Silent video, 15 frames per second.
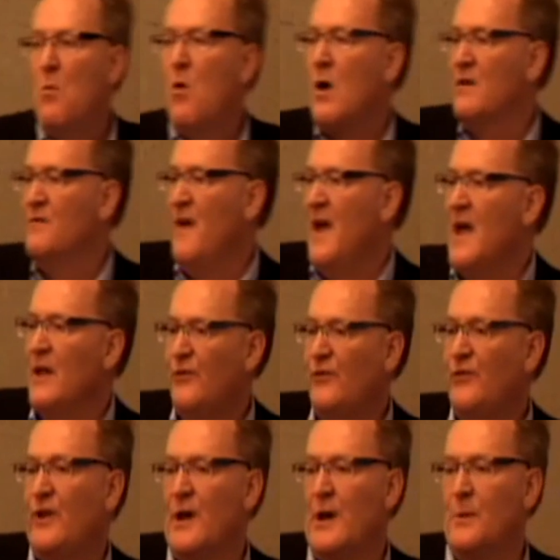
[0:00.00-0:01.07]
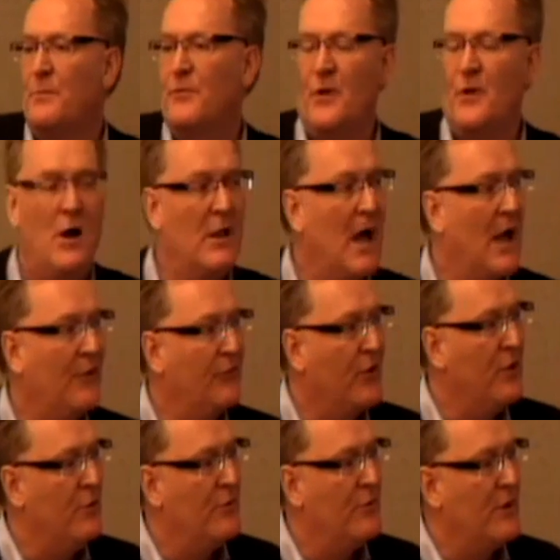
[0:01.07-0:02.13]
more advanced tips, I'll
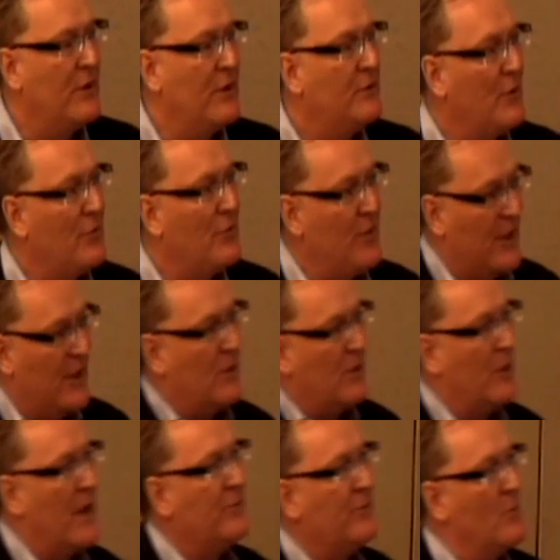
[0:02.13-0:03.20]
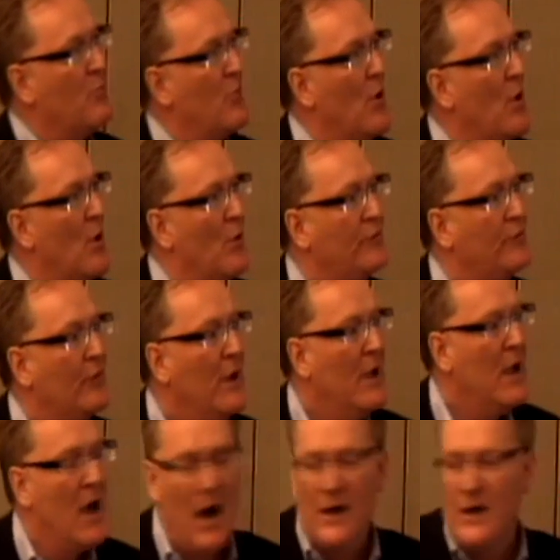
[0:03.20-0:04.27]
ask you to, to think like the pros.
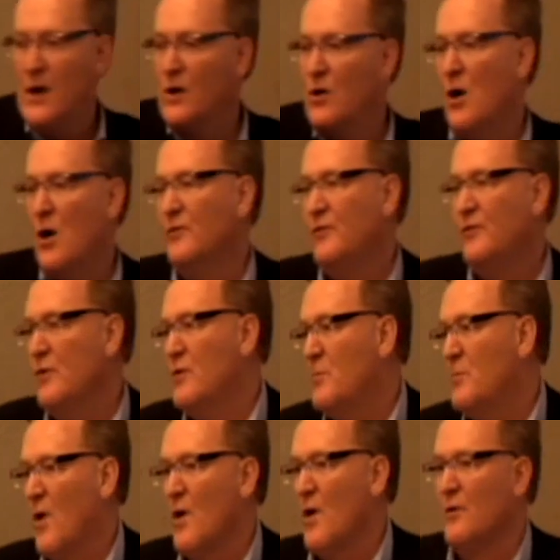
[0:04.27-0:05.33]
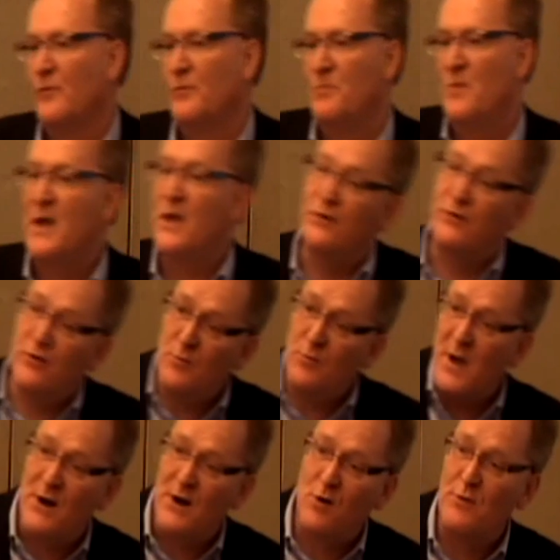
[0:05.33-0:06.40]
I'm going to call Duke pros. They could do
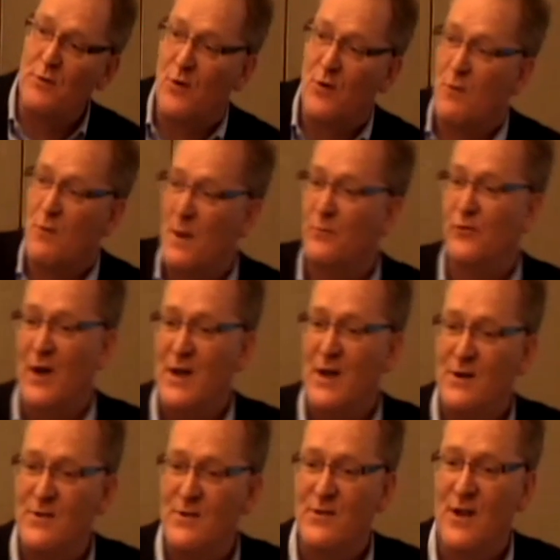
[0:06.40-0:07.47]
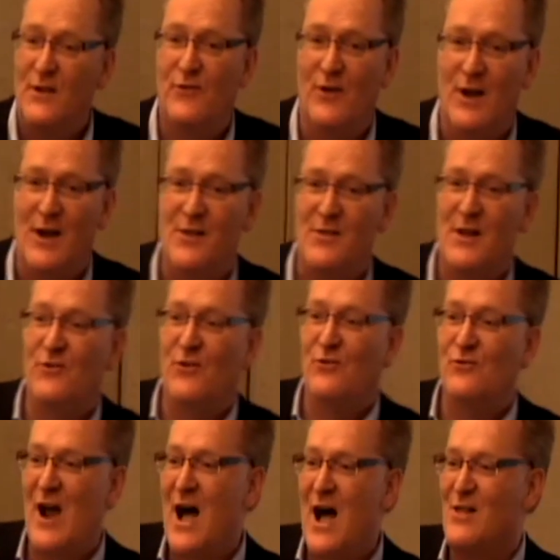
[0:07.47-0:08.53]
better with their website. That's a, that's a
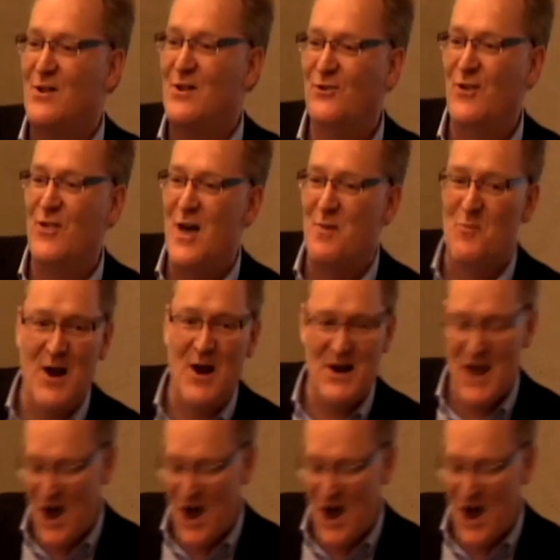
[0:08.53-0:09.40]
challenge to them right